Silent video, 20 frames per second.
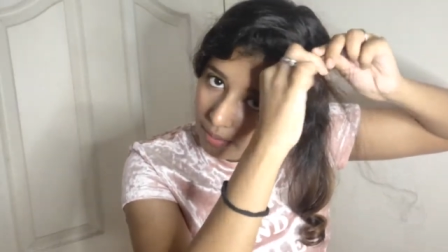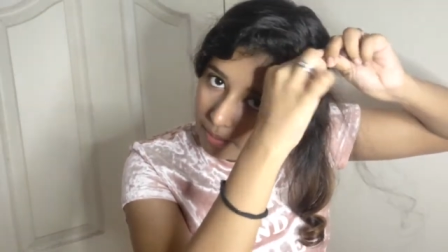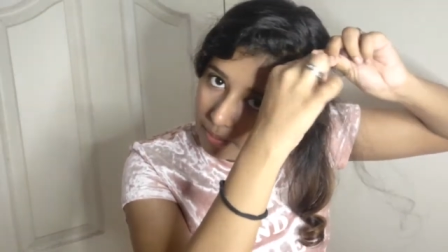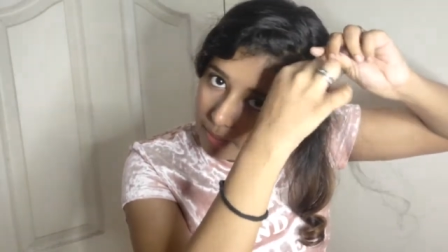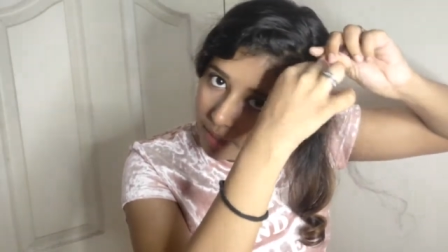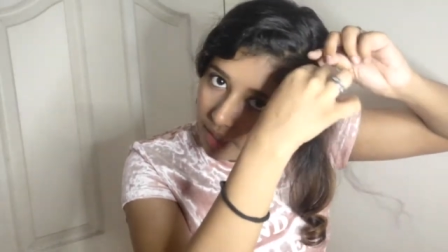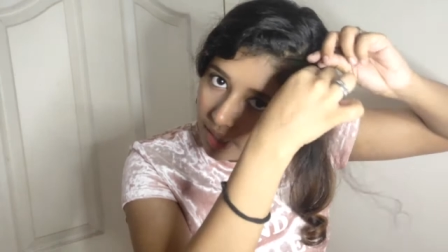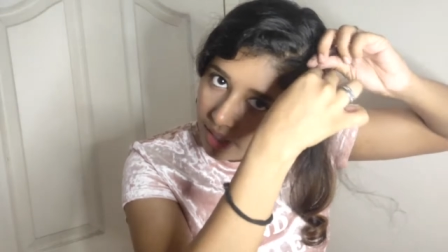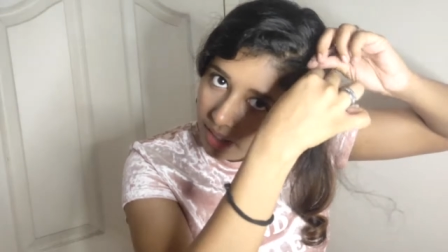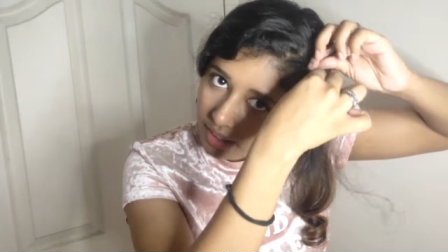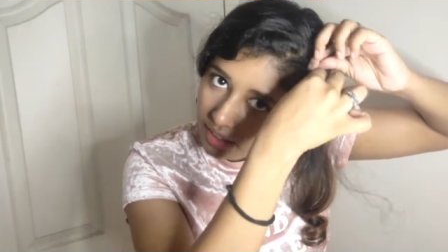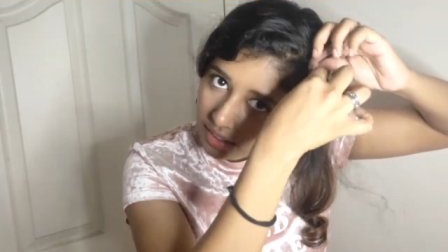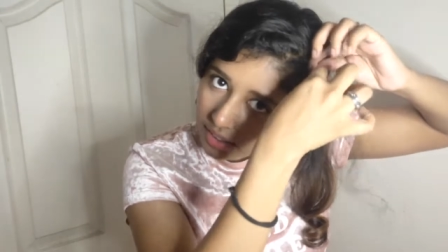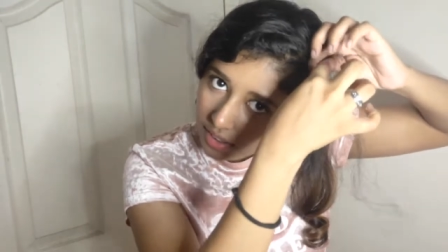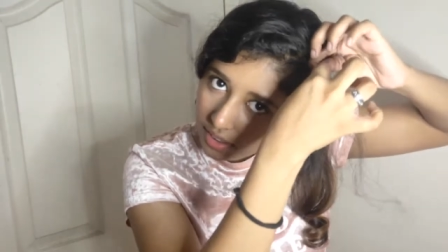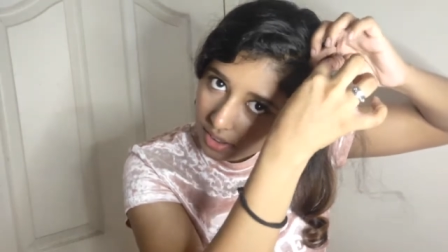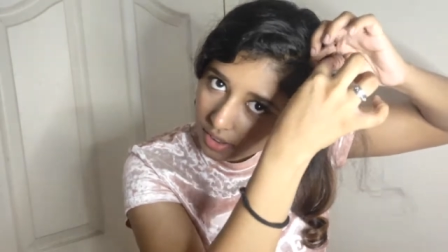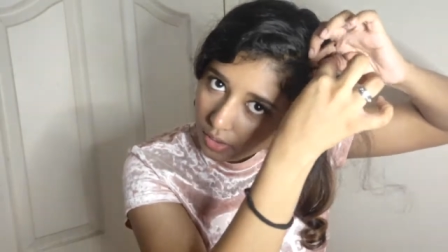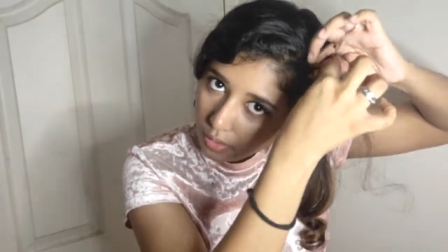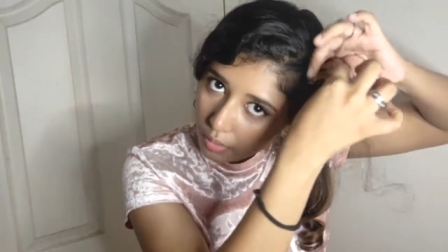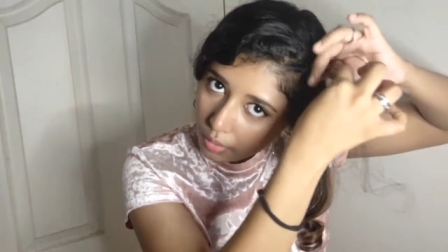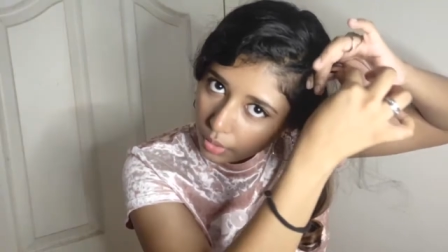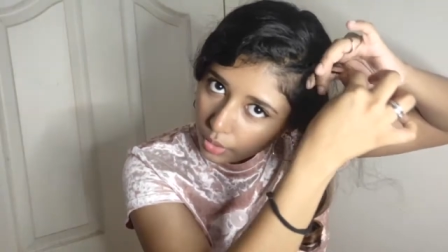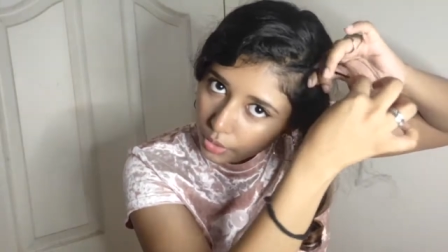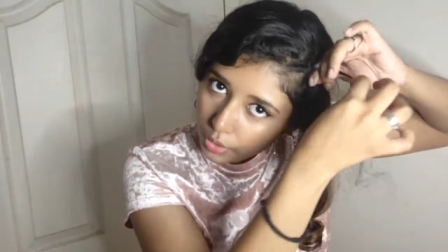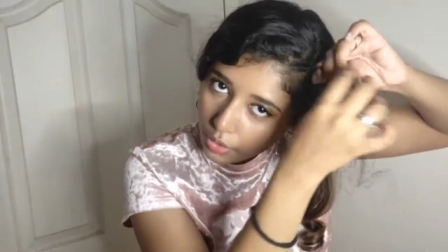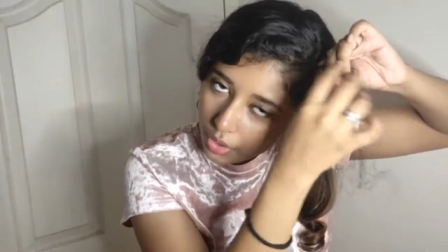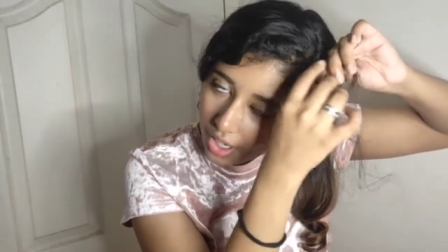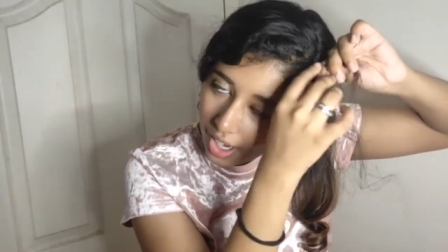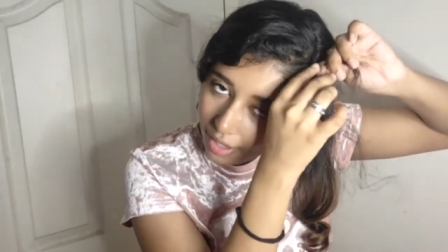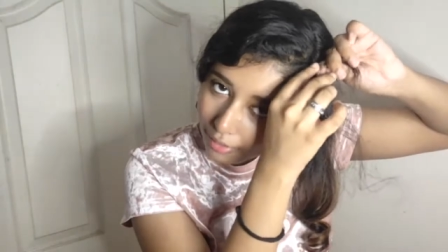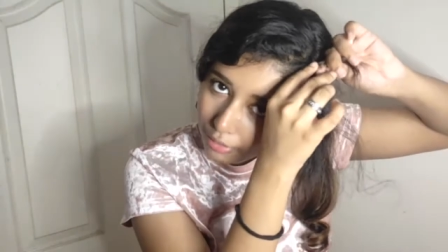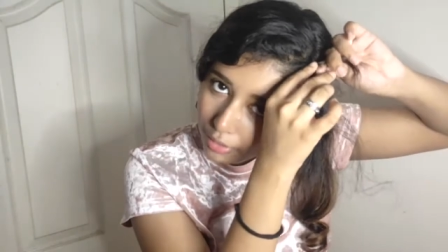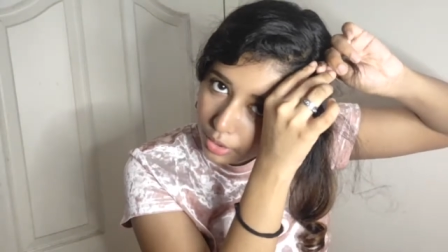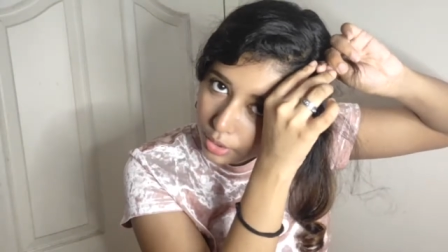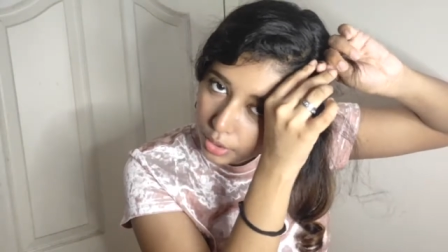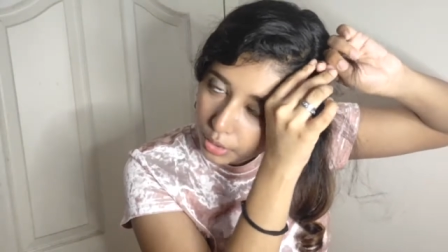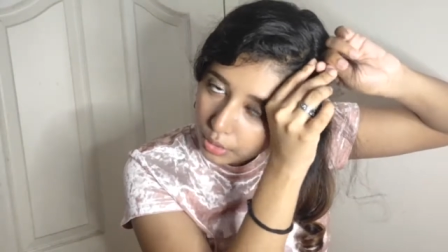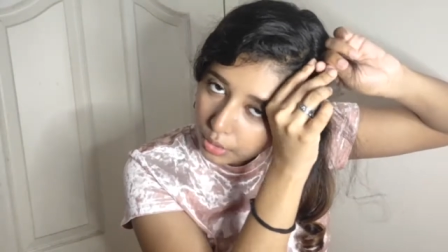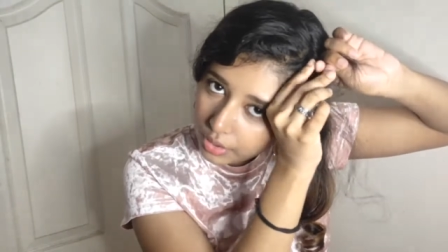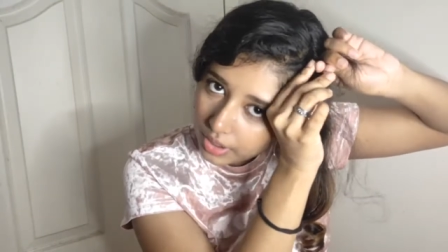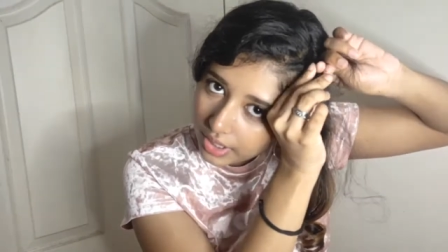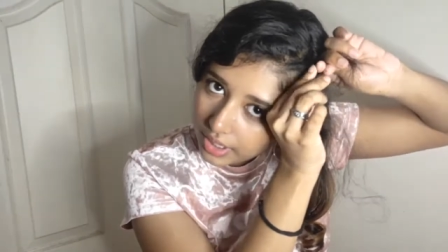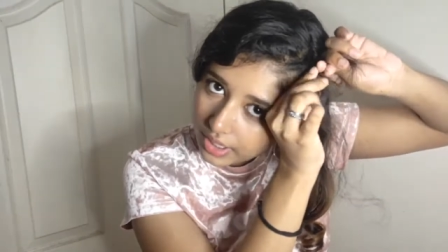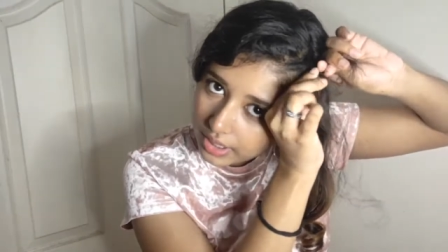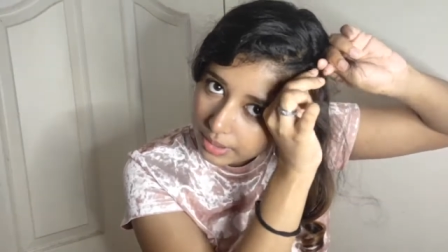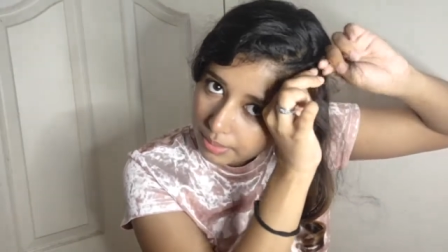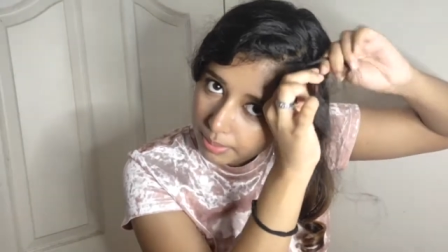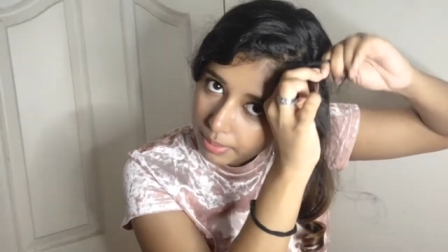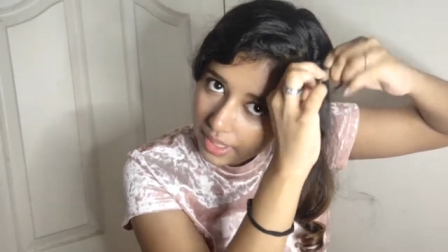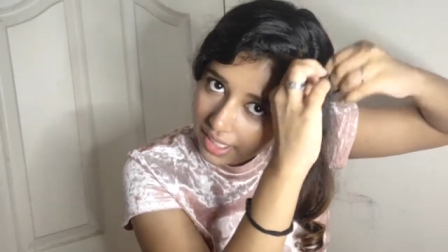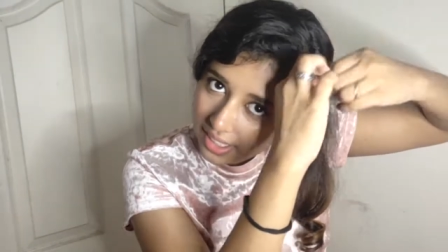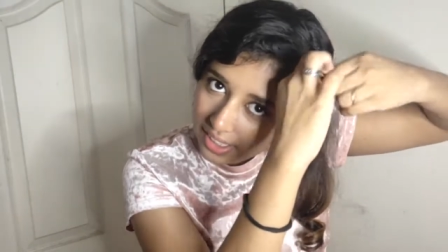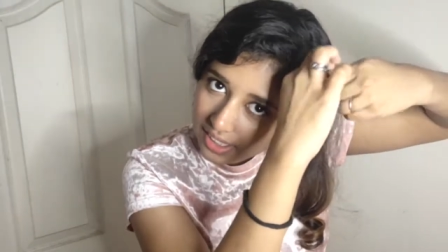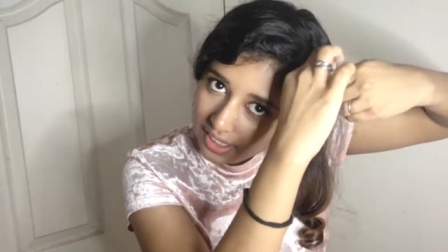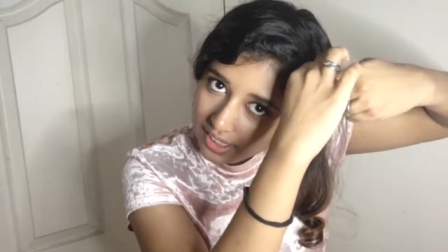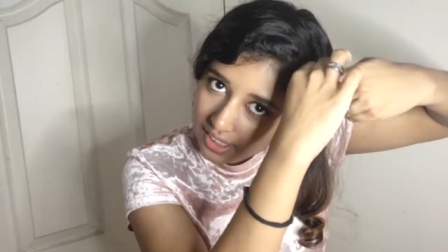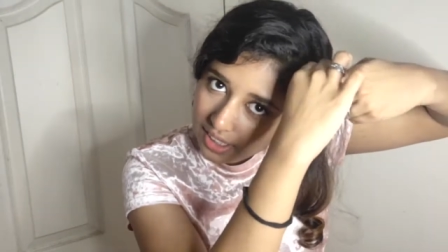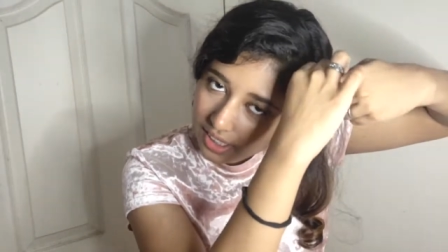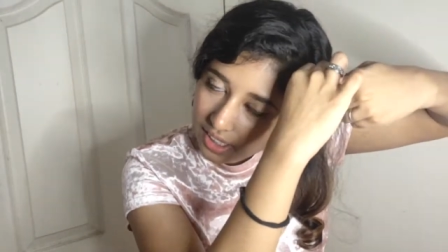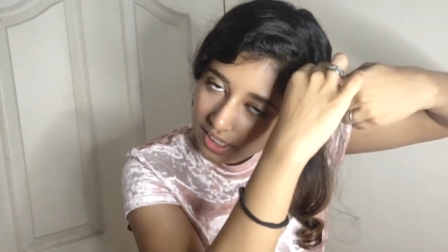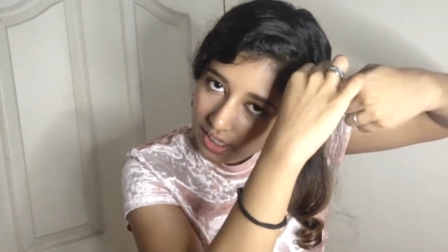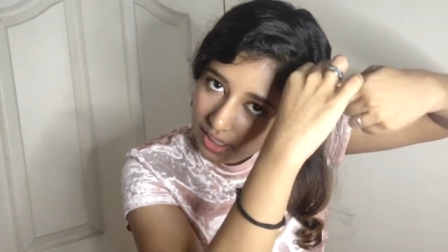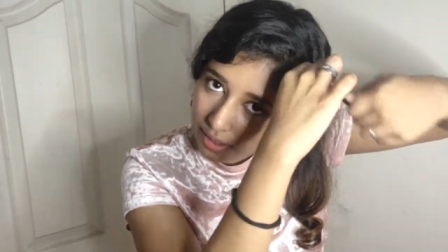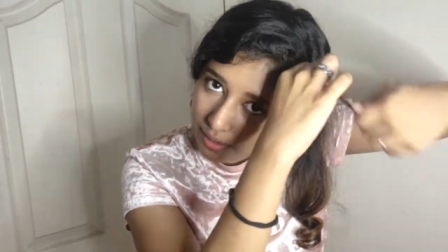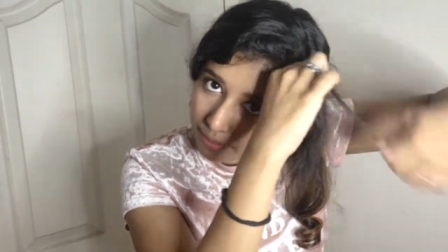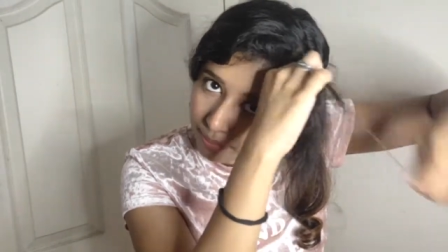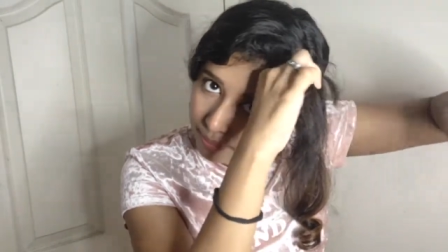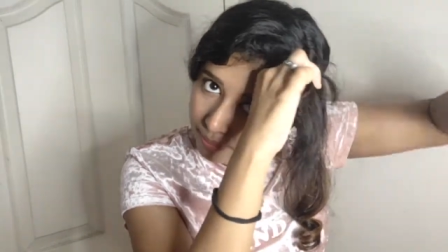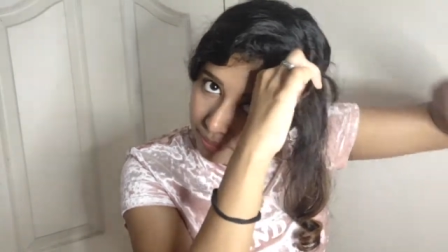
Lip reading: But what you have to do is basically,